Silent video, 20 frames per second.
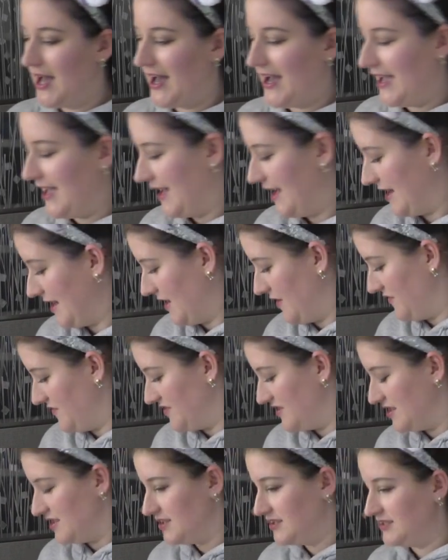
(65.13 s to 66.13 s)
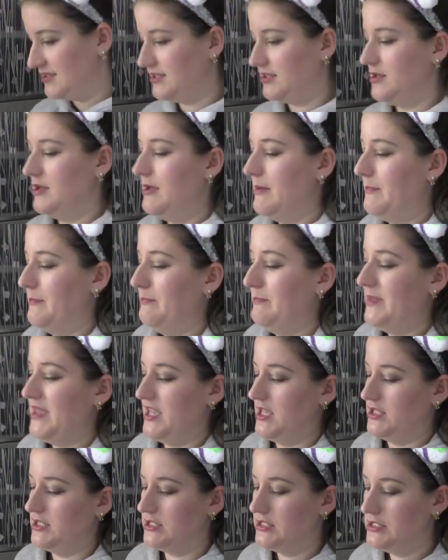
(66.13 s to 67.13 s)
I have these
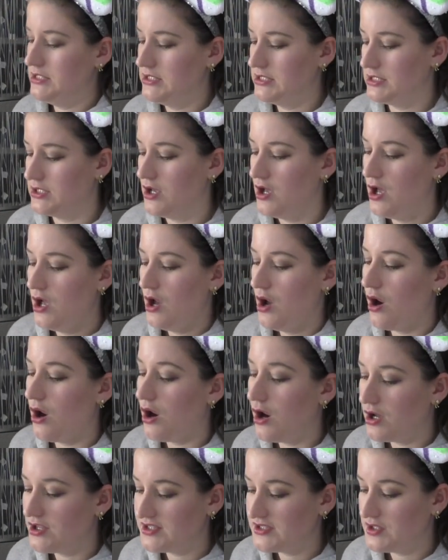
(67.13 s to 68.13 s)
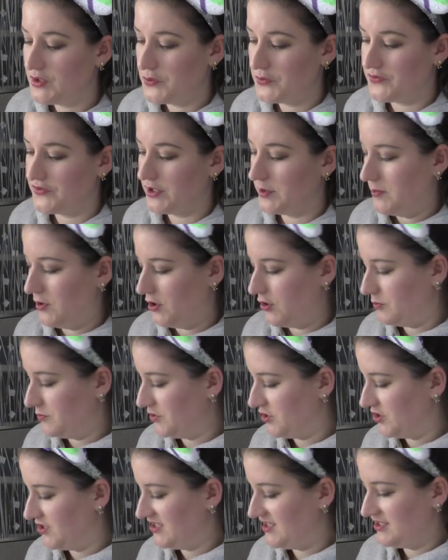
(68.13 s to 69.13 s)
bins, also from
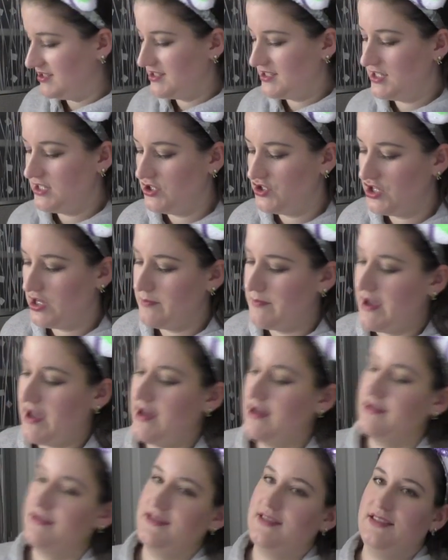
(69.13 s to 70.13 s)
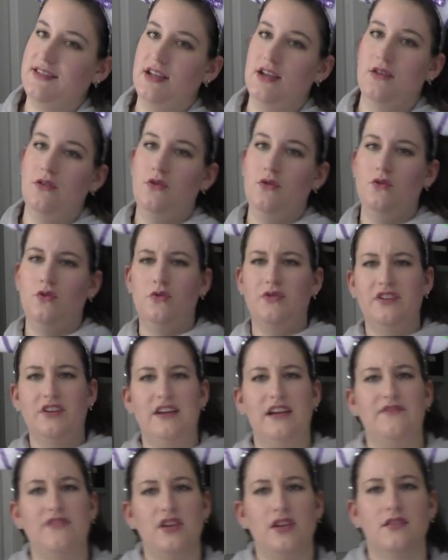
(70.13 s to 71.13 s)
Home Goods and TJ Maxx. Oh, they're
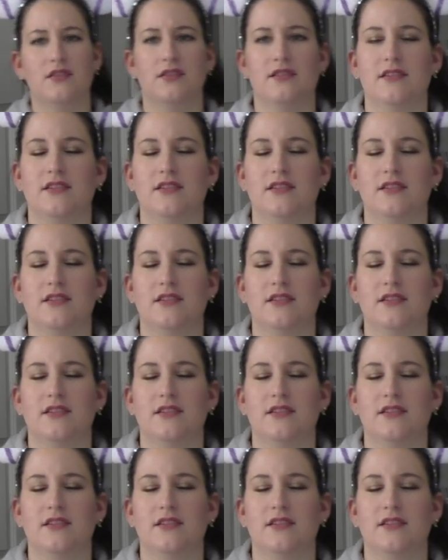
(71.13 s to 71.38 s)
heavy.